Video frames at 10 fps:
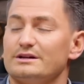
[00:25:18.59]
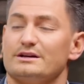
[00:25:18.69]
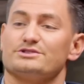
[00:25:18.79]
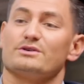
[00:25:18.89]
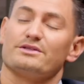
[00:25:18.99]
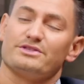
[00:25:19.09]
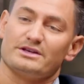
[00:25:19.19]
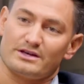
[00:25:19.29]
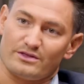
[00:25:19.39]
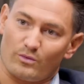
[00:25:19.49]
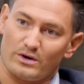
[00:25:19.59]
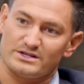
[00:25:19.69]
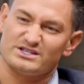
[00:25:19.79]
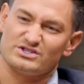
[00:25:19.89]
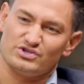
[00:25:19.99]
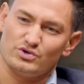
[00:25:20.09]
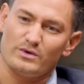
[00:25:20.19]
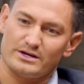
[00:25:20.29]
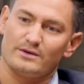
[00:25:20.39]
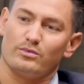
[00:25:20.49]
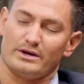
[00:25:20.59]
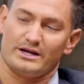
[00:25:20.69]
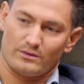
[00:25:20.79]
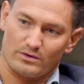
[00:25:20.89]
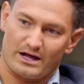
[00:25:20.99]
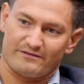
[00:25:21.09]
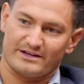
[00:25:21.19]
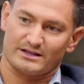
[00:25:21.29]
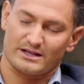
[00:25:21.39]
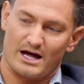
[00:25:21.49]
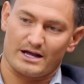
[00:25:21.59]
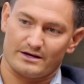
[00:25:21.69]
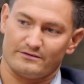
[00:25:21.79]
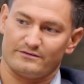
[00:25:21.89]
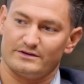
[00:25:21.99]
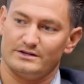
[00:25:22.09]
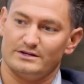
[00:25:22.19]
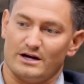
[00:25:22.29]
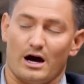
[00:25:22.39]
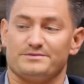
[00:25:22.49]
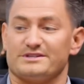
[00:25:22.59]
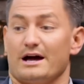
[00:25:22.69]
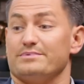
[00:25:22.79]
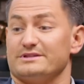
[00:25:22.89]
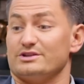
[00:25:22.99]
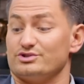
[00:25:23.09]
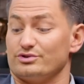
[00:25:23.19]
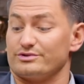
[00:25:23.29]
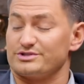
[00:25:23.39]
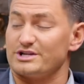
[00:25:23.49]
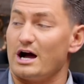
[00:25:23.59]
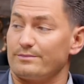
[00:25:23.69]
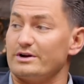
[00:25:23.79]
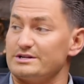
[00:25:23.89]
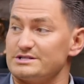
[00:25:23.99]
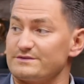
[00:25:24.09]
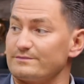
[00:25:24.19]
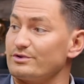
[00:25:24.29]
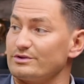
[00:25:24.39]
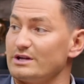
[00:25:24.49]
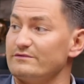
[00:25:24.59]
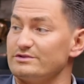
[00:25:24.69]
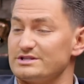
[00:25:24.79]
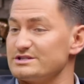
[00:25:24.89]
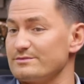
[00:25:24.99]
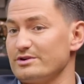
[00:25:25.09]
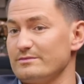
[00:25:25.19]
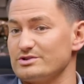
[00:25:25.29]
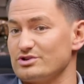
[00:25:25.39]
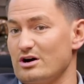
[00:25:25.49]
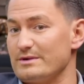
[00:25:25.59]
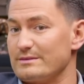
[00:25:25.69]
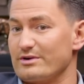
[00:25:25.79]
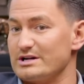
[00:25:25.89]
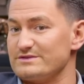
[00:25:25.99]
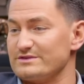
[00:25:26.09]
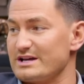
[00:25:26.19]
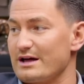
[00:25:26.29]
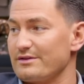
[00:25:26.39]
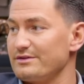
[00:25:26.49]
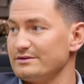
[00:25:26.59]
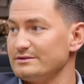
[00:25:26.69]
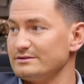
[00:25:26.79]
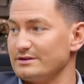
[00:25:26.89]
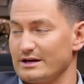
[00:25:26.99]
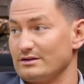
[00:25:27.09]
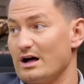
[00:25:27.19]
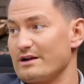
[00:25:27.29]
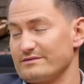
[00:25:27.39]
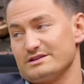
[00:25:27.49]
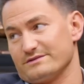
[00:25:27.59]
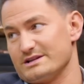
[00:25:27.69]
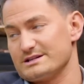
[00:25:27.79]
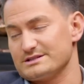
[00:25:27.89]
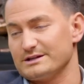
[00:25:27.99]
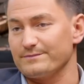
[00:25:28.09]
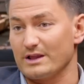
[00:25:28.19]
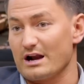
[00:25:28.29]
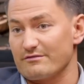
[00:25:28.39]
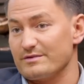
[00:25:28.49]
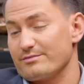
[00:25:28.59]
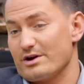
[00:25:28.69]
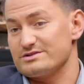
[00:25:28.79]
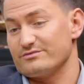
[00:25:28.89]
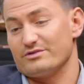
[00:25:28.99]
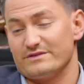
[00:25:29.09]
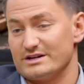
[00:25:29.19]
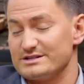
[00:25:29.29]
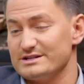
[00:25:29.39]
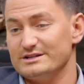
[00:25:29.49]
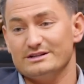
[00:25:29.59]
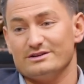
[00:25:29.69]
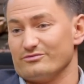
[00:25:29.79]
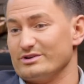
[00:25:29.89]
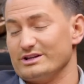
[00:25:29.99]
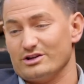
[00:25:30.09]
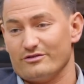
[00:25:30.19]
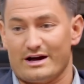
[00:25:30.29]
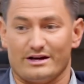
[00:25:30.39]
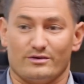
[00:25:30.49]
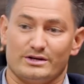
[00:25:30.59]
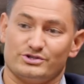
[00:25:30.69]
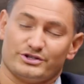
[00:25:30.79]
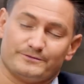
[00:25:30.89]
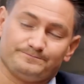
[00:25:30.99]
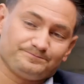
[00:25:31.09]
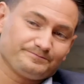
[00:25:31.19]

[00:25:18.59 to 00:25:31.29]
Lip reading: And so I think the ones that do end up winning will have a lot of upside potential in their stock prices from current levels, because they're pretty much all being priced for death. Like a lot of, except for Tesla. A lot of them being priced at Rivian's really low valuation.